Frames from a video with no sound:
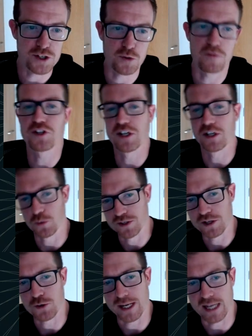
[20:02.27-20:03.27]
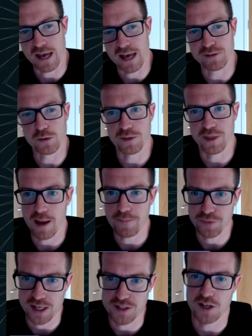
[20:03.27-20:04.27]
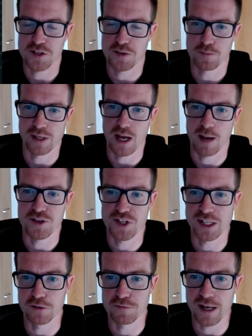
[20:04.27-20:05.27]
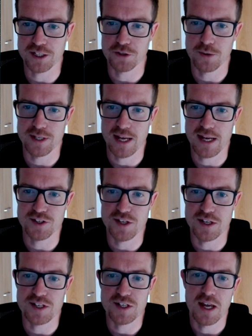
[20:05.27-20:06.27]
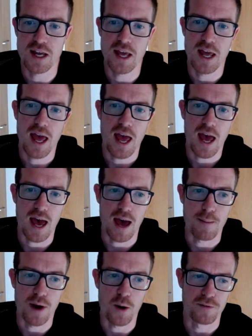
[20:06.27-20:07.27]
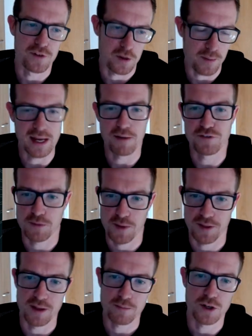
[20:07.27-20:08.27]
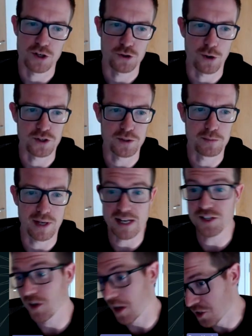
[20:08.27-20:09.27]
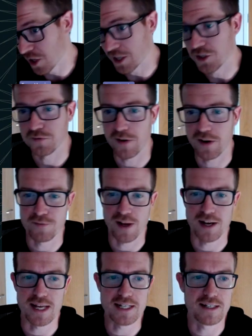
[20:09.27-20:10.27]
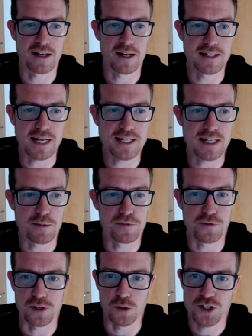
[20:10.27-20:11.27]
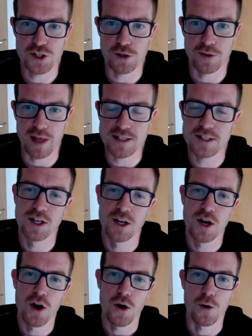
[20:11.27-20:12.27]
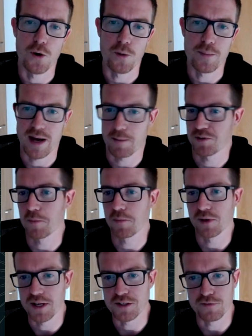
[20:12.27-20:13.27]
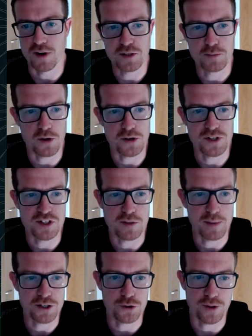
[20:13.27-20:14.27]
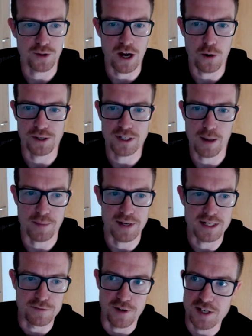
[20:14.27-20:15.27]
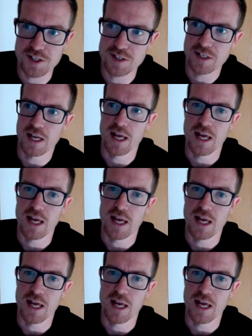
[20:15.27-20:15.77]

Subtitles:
So obviously you'd want to tread carefully with that. It does become a single factor in that instance. However, you may have some other controls in place, such as validating the identity before you issue that, or perhaps compliant device policies to make sure they are on a company device.